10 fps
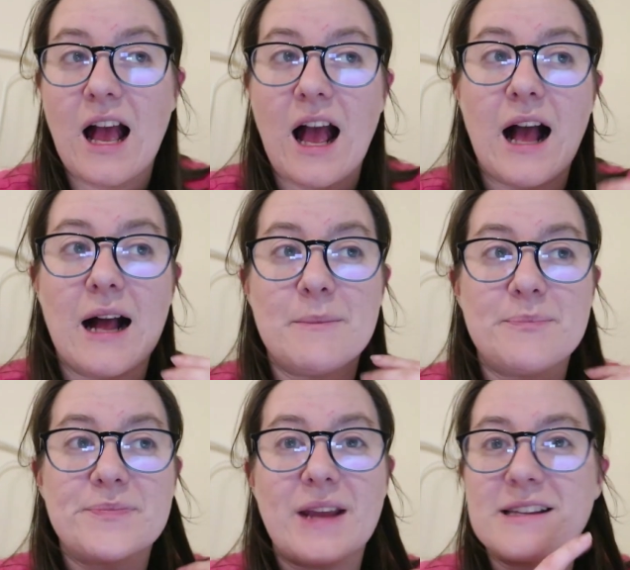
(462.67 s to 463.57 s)

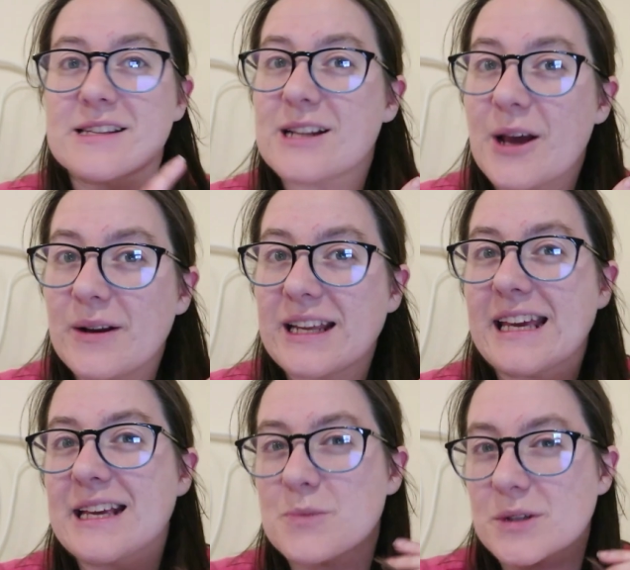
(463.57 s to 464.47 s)
And slowly
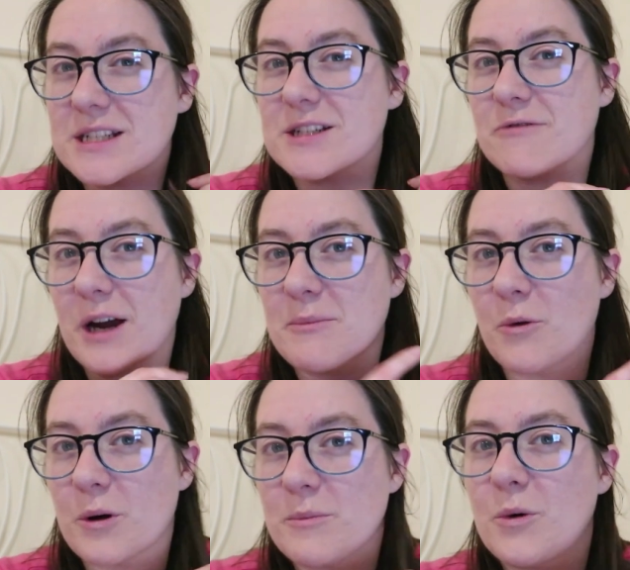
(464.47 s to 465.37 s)
he's wanted to write
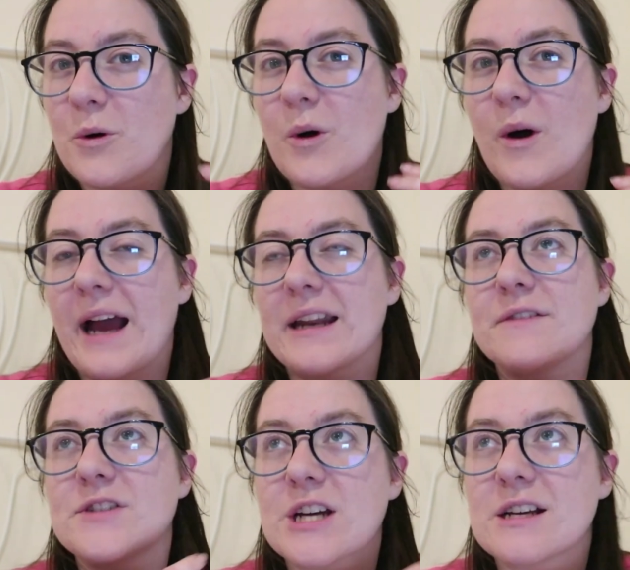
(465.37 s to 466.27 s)
more and more, and
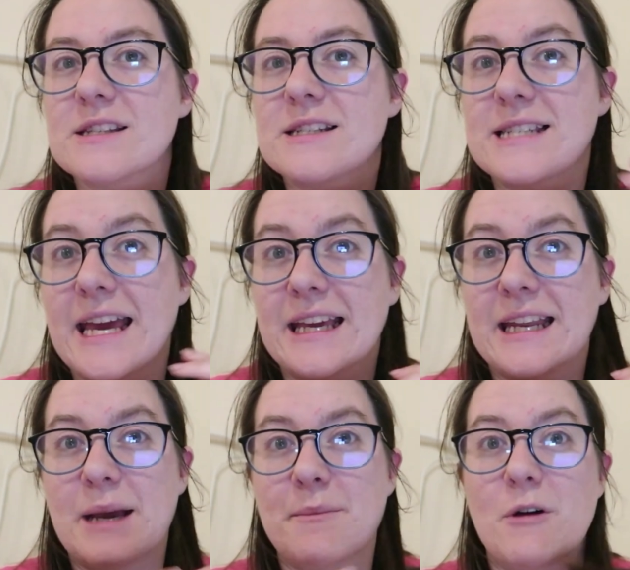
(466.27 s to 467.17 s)
I've just taken
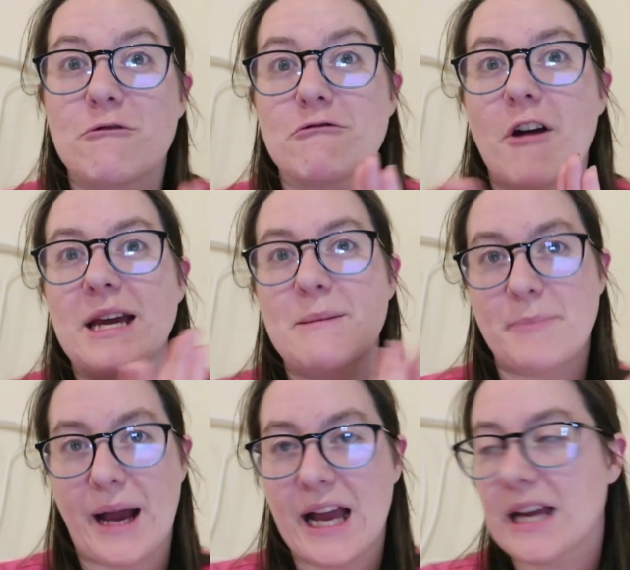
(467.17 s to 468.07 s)
him right
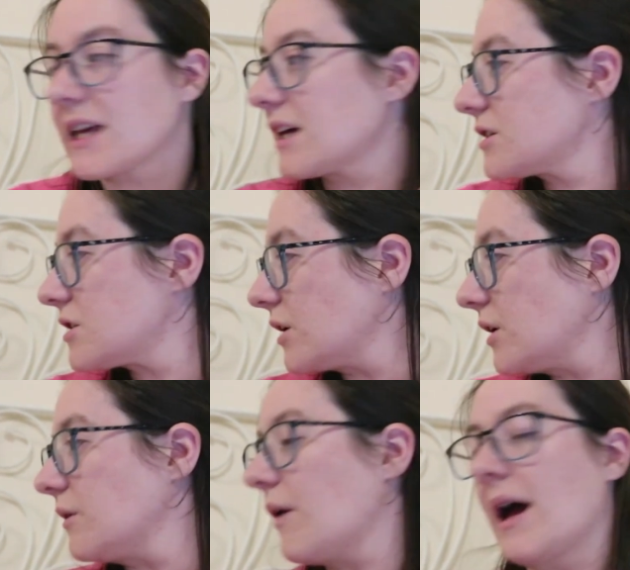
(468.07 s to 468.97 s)
back
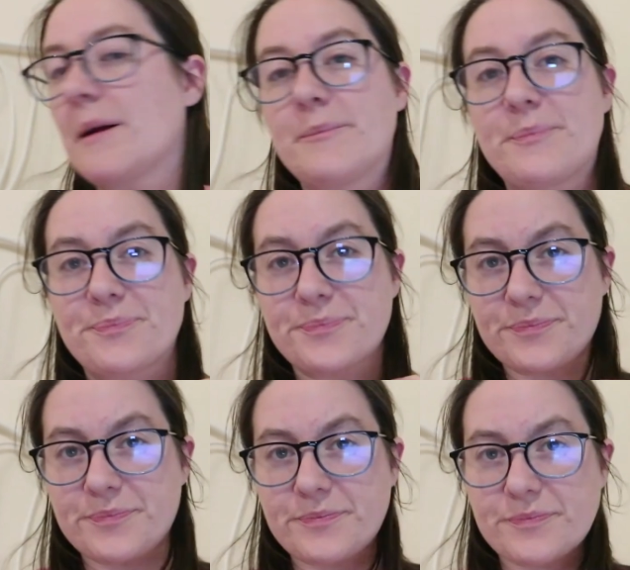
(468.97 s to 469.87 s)
to
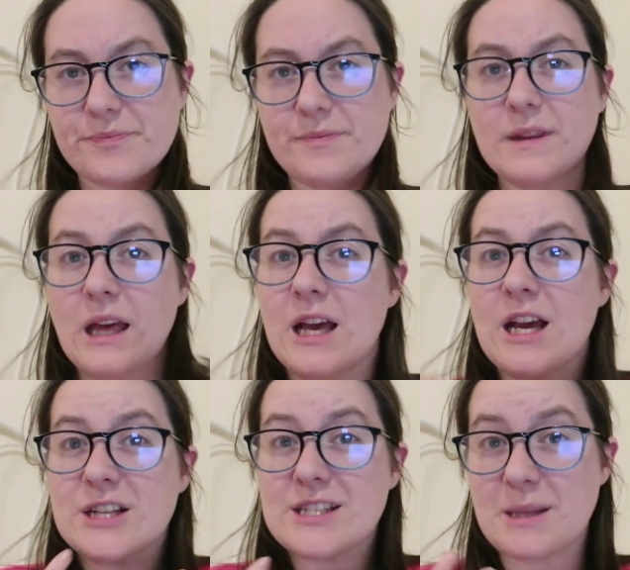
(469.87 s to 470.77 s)

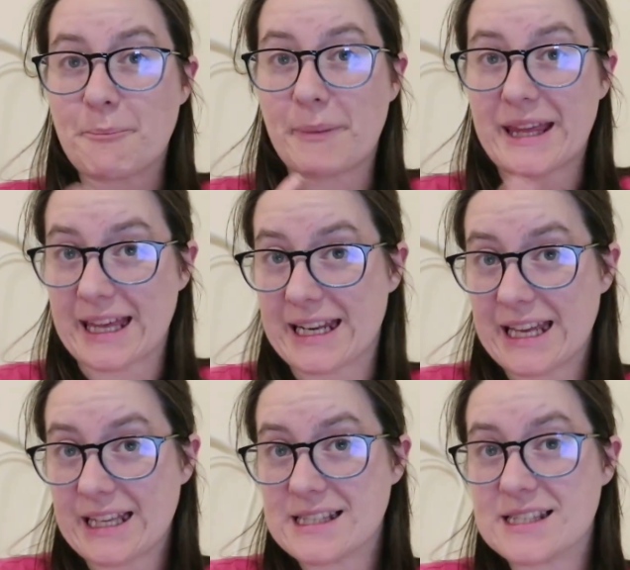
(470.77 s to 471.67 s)
the
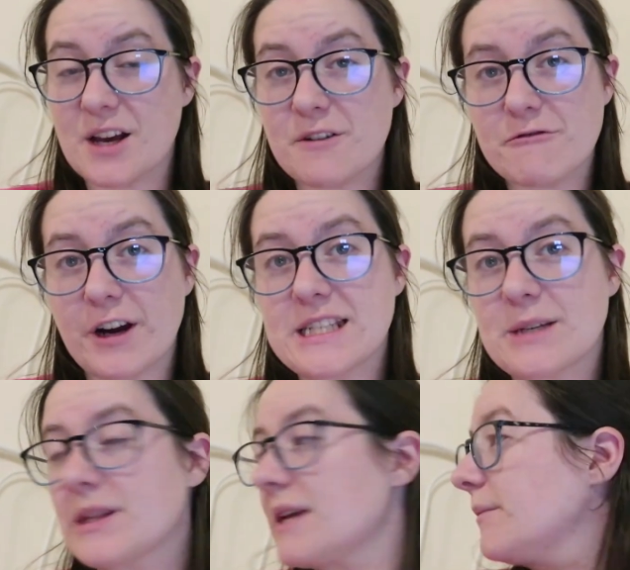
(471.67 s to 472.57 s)
beginnings of writing
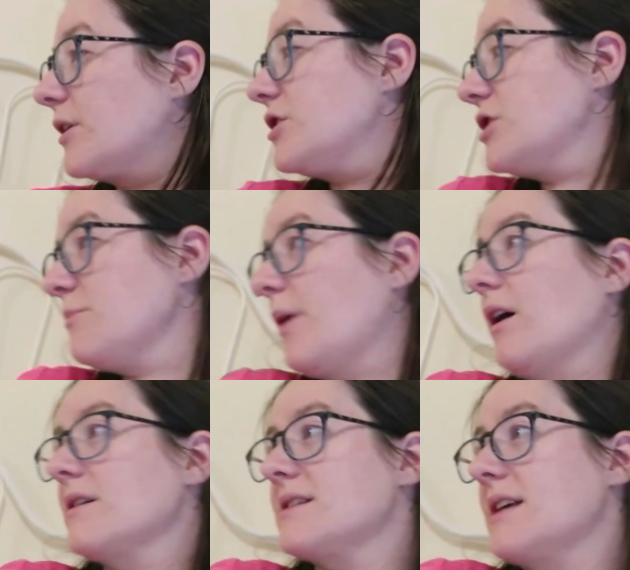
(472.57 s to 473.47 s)
with him. Could you
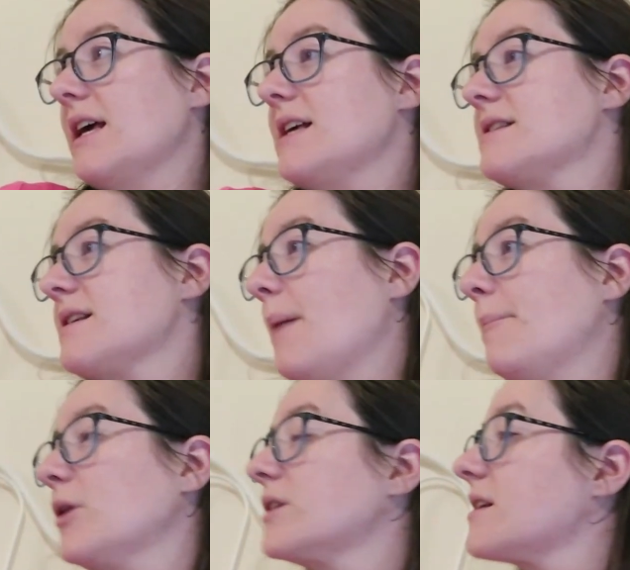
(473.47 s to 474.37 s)
pass his
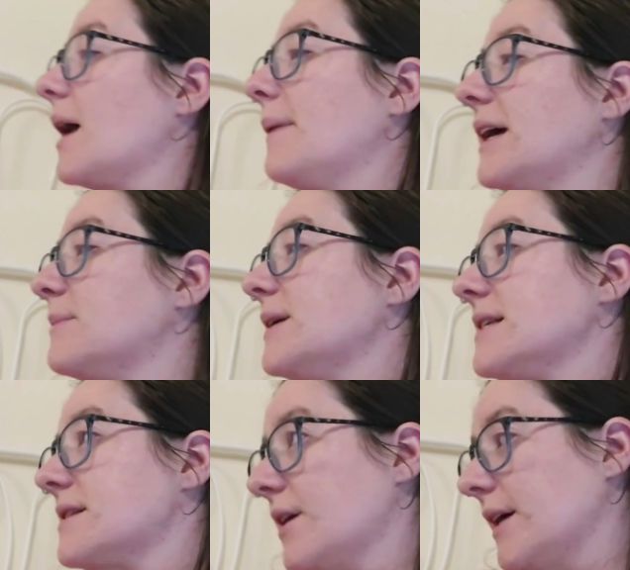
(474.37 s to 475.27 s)
books that I made,
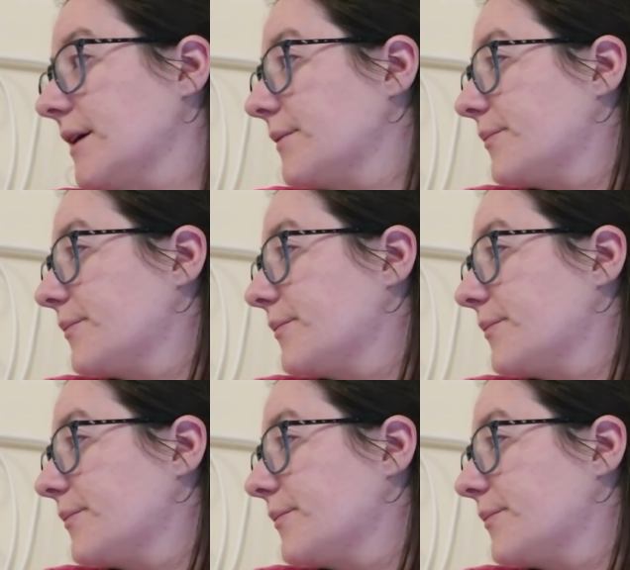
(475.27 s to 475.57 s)
please, Daddy?